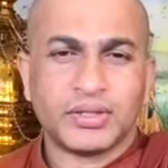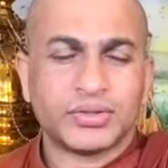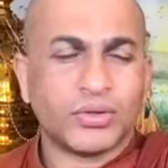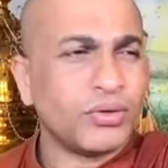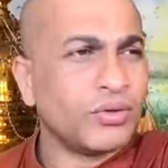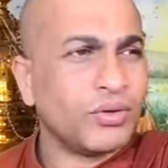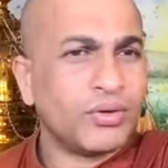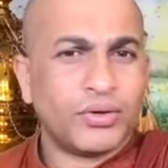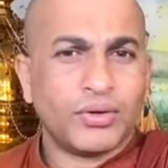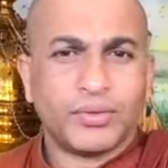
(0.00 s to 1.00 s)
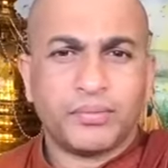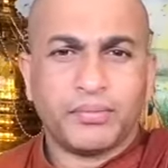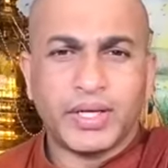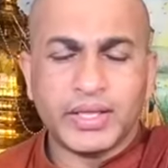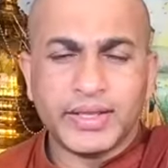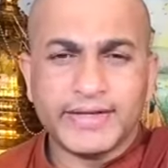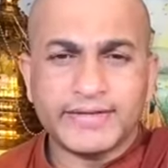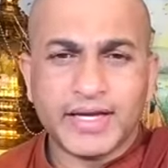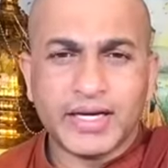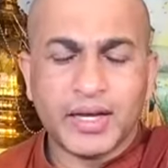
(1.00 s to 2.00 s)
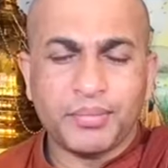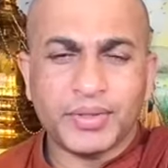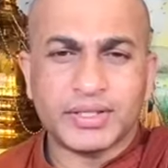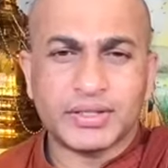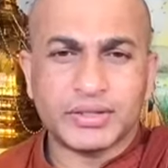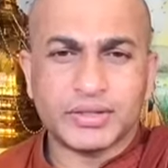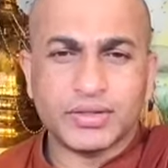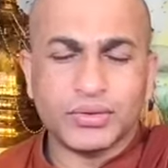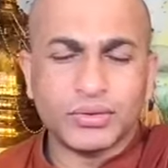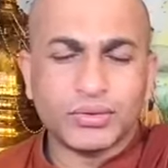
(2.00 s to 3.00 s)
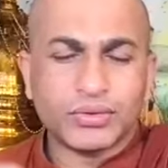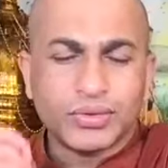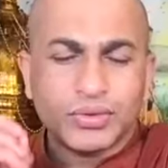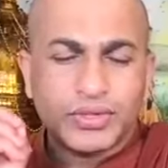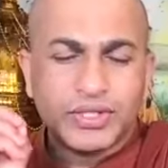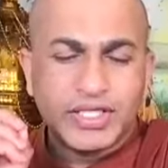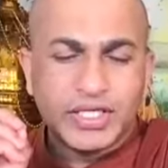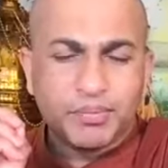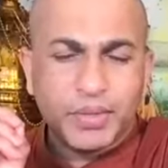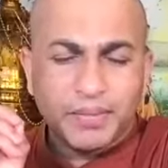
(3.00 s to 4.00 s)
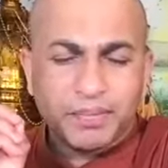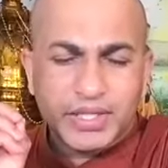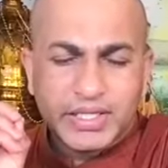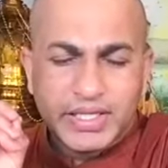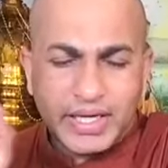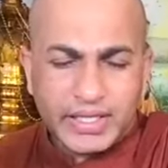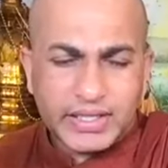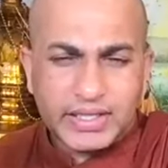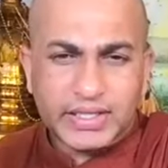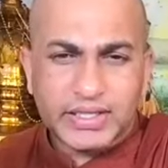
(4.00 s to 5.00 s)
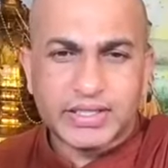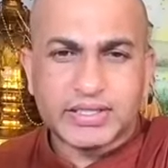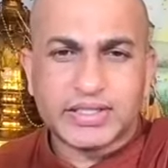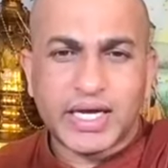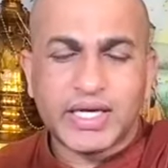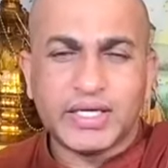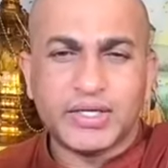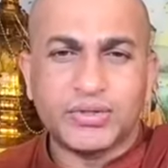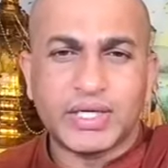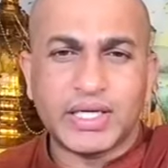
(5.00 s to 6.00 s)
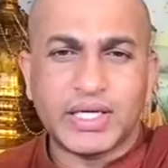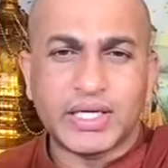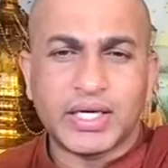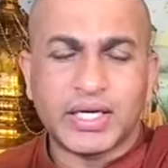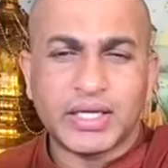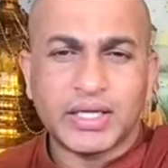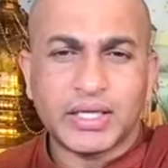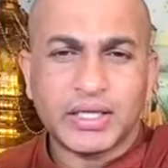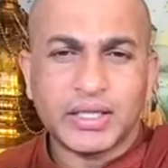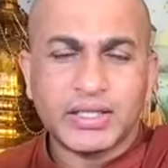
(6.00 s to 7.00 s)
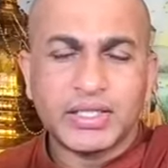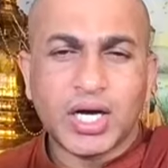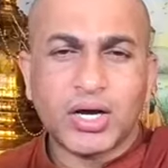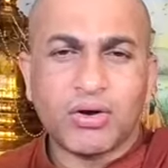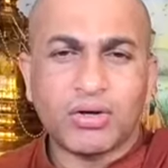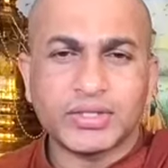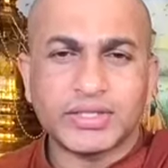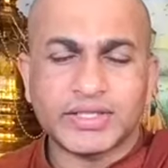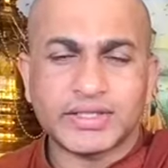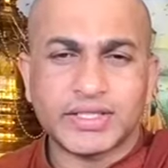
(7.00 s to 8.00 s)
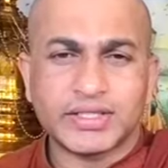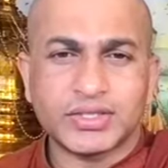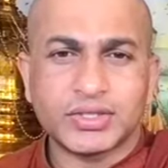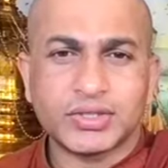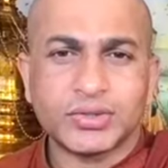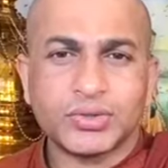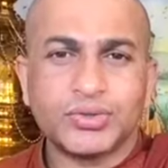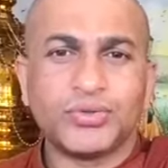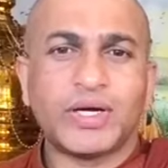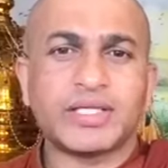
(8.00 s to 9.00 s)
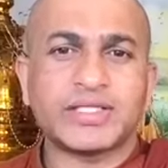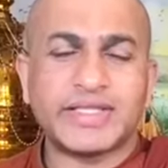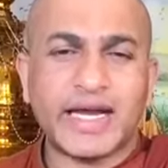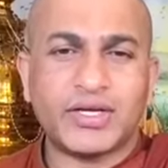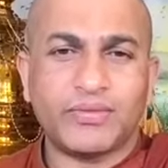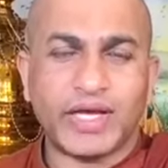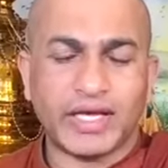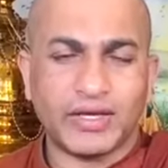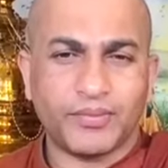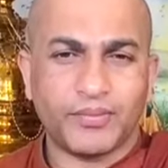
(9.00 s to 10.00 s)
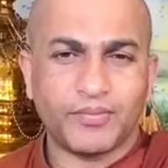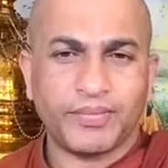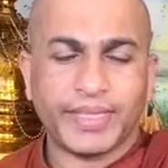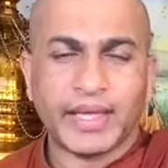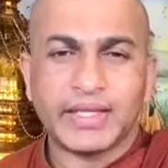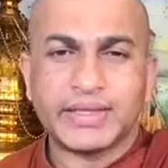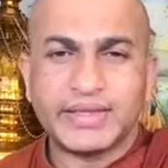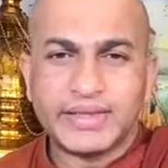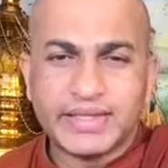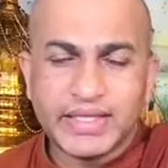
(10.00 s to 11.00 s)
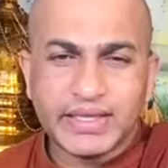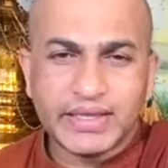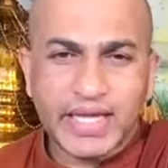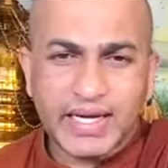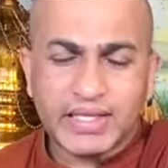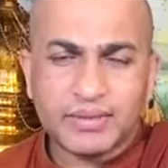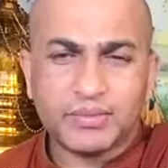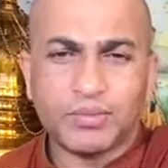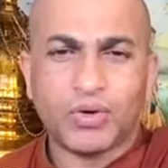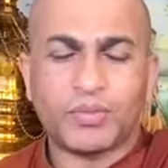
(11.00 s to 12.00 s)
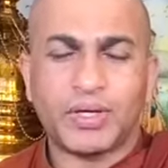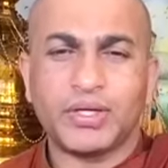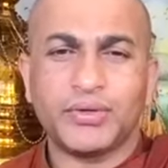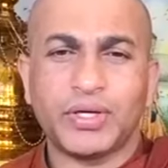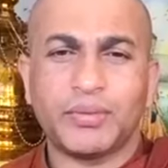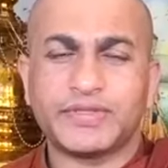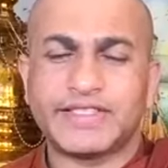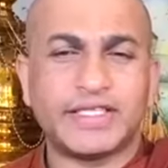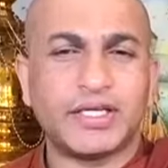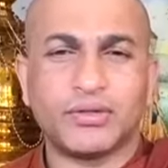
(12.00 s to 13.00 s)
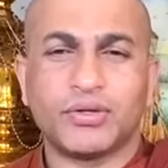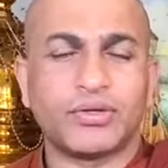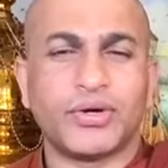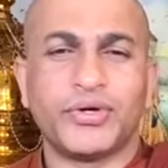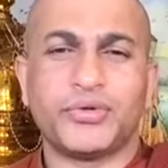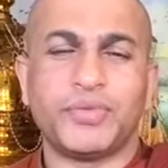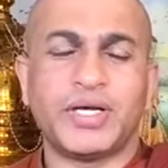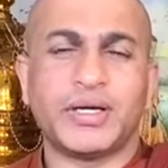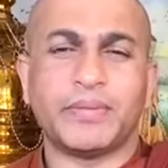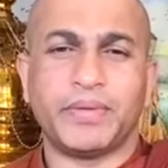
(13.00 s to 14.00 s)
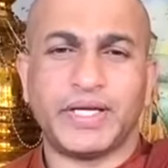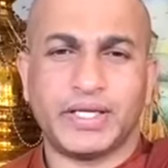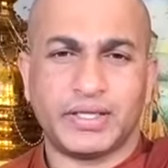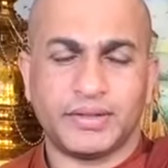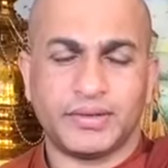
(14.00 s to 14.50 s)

so many things can happen you you deeply projecting inside your ear your consciousness towards that way in that moment your sitting not going to be complete